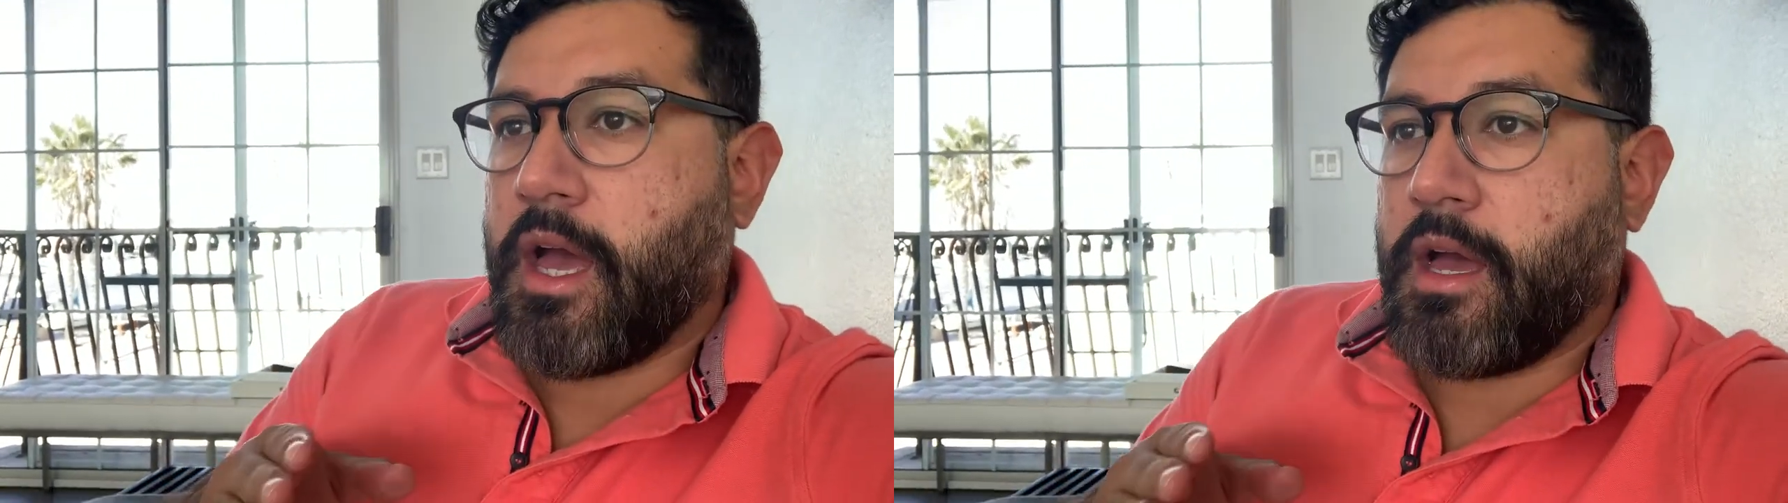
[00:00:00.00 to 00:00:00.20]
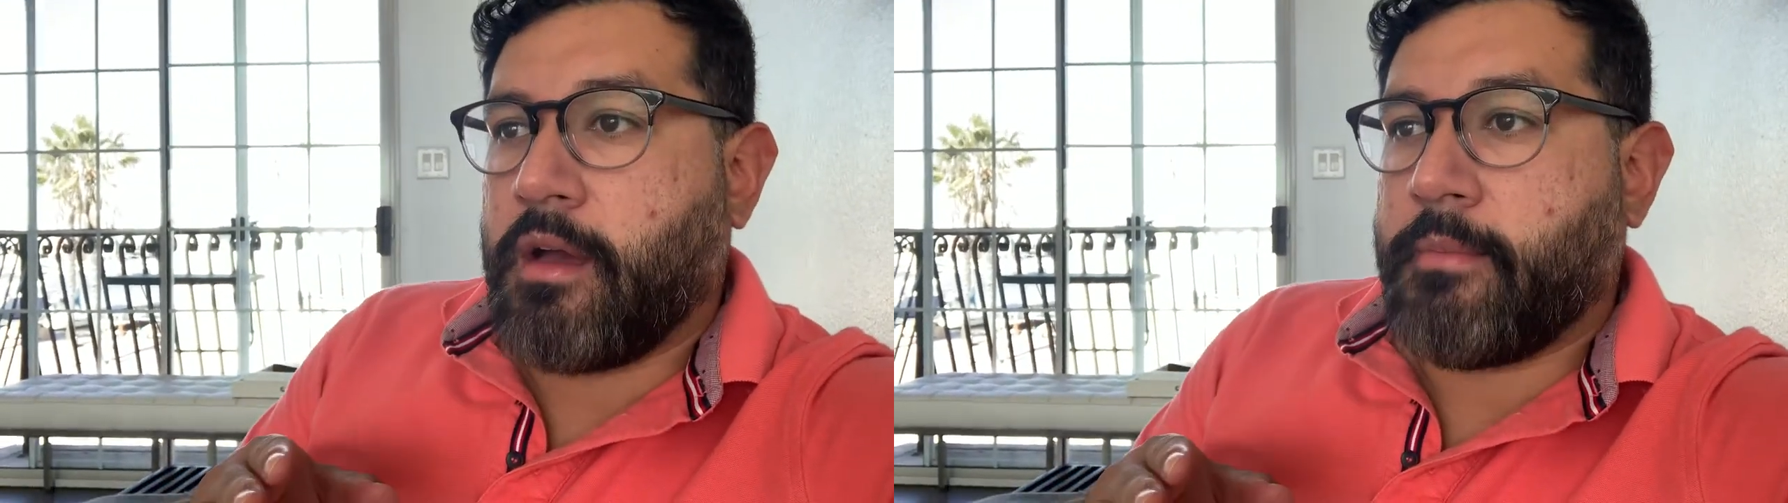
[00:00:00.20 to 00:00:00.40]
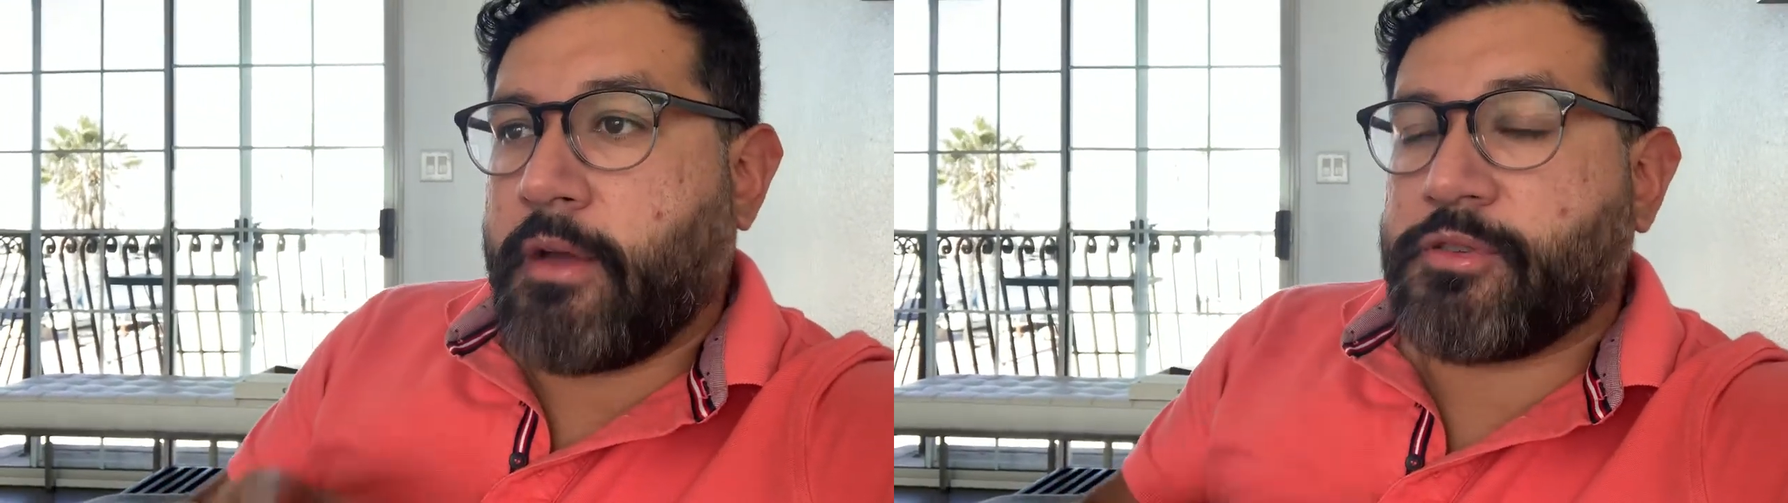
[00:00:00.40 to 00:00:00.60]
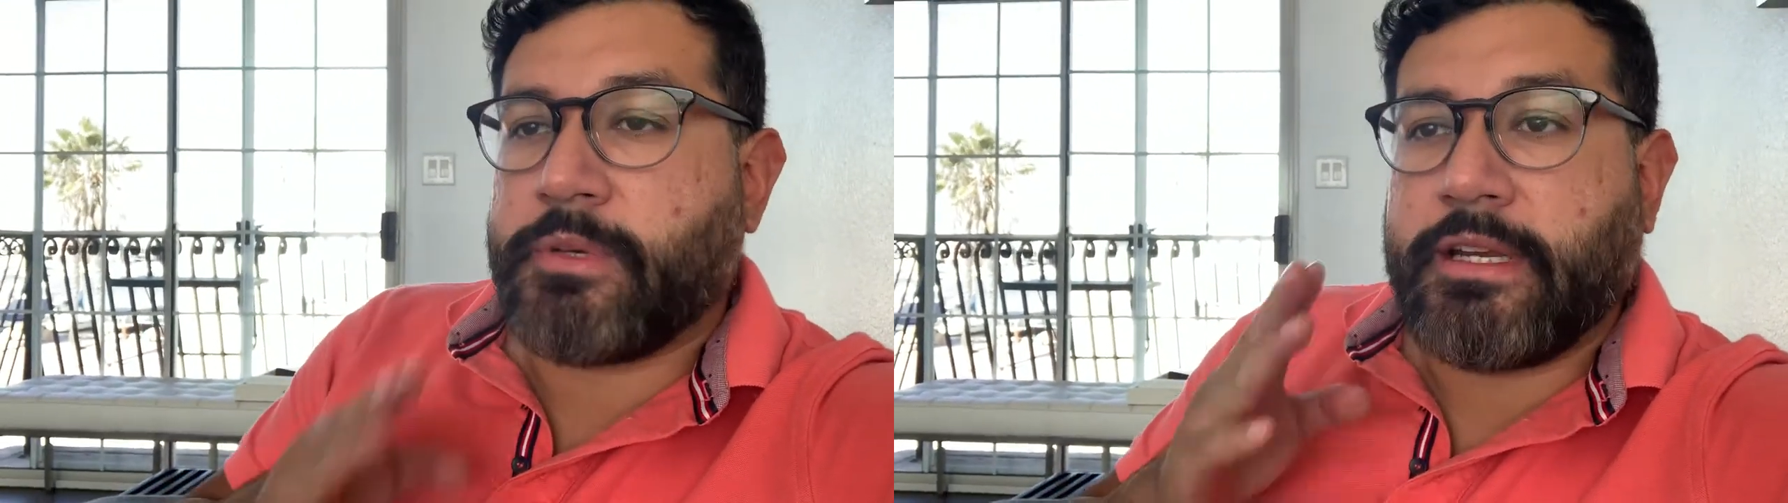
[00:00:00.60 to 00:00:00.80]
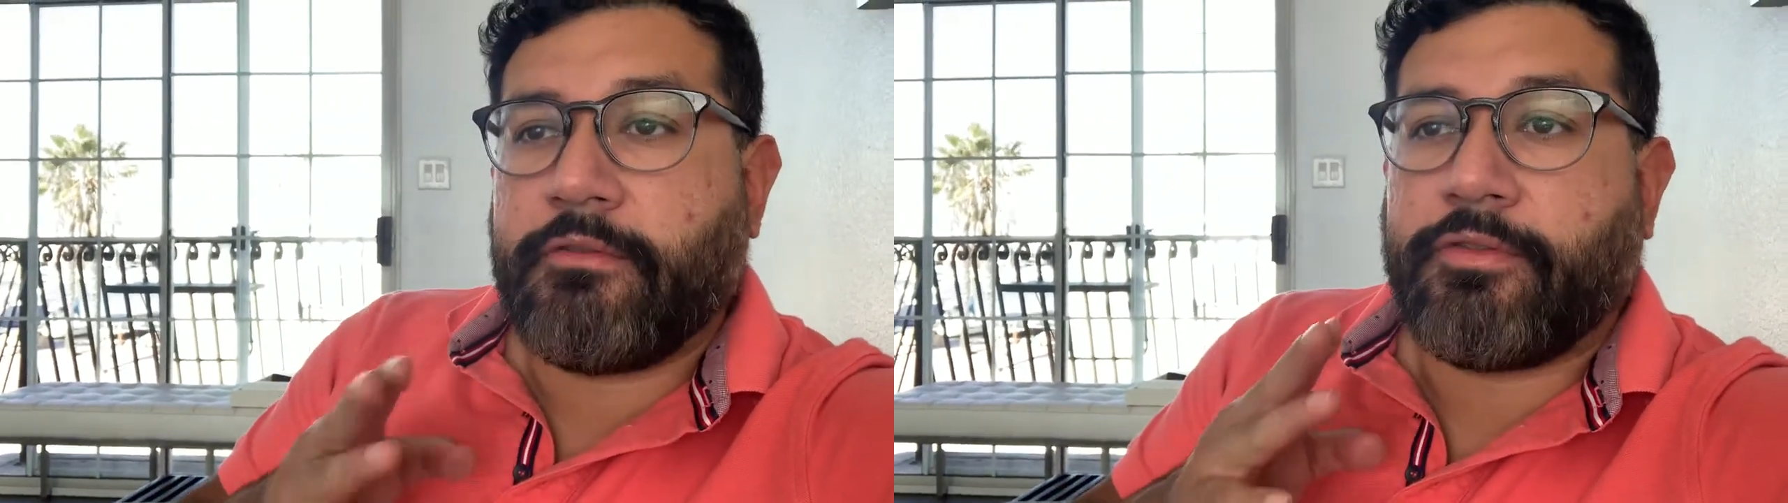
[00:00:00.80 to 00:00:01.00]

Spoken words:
I was meeting